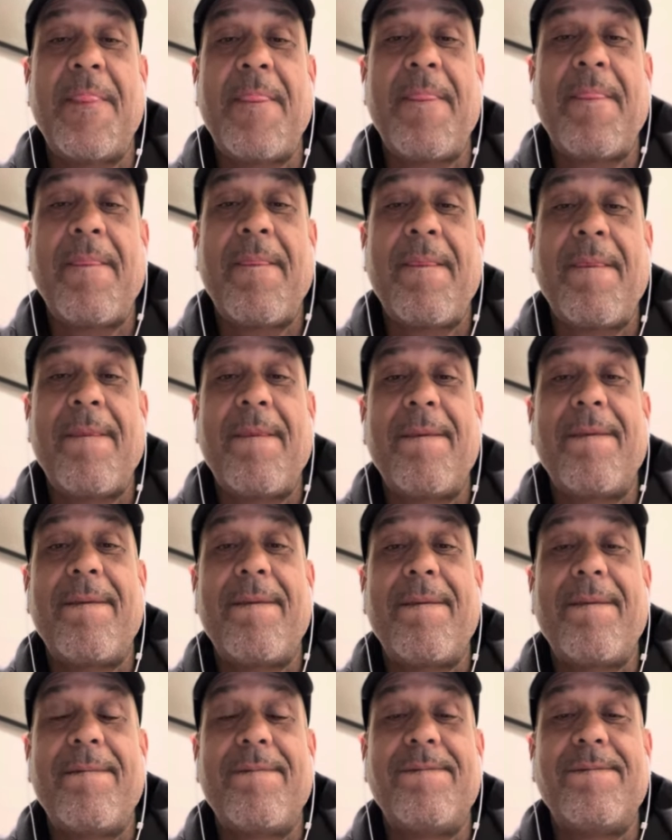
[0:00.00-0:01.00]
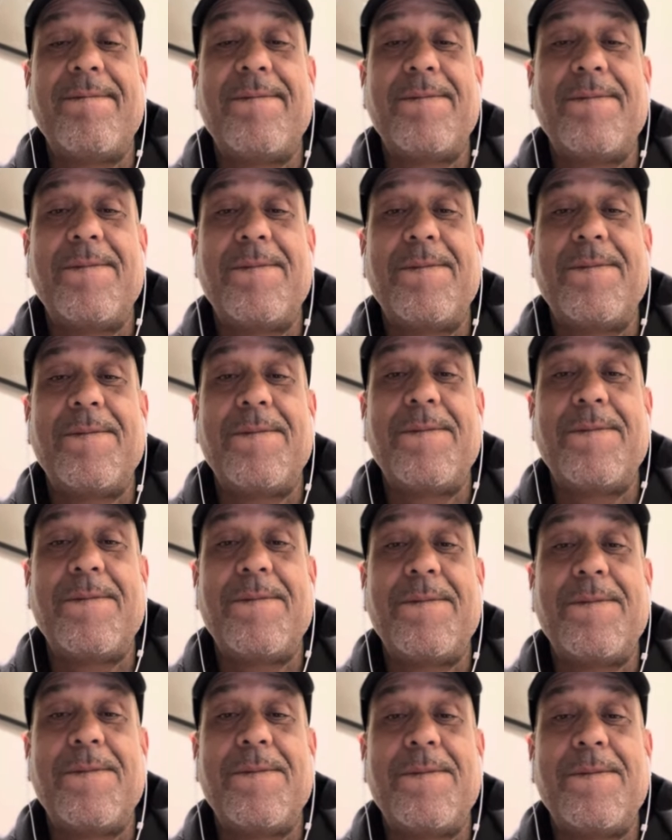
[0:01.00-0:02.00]

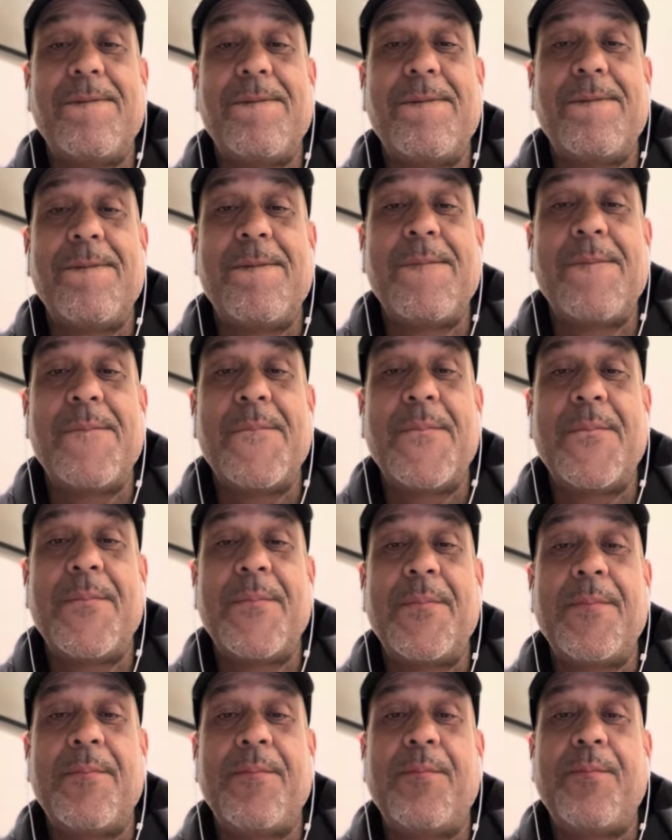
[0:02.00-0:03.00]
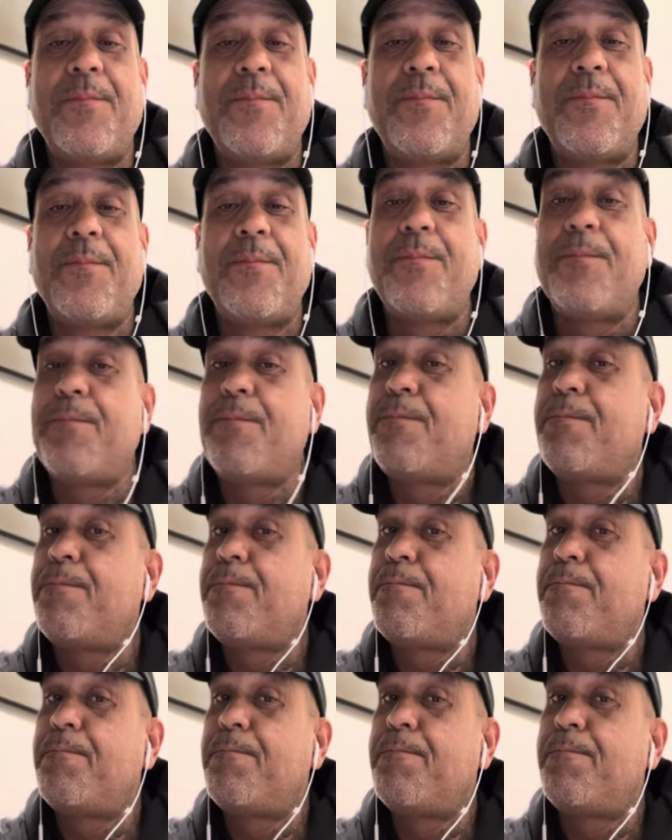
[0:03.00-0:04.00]

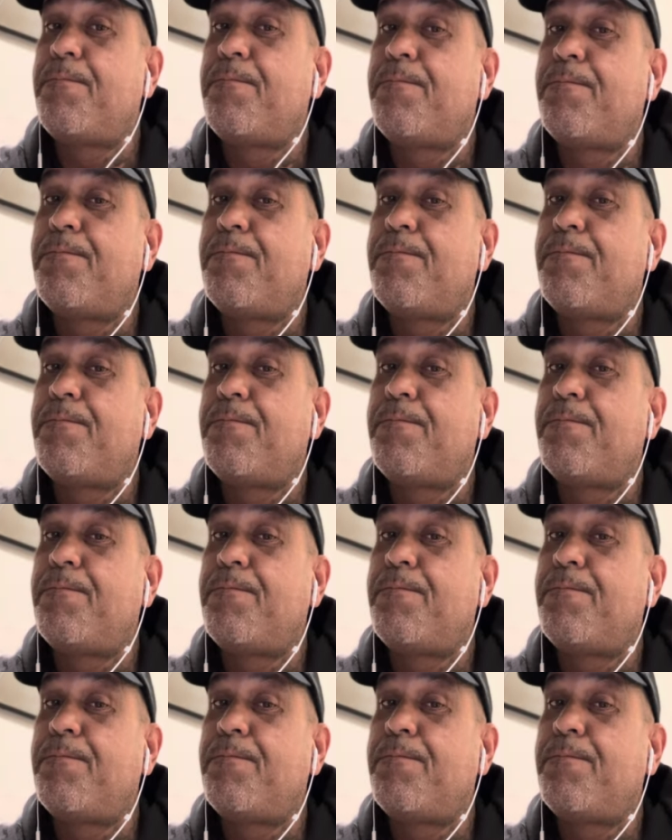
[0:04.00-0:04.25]
(no one is talking)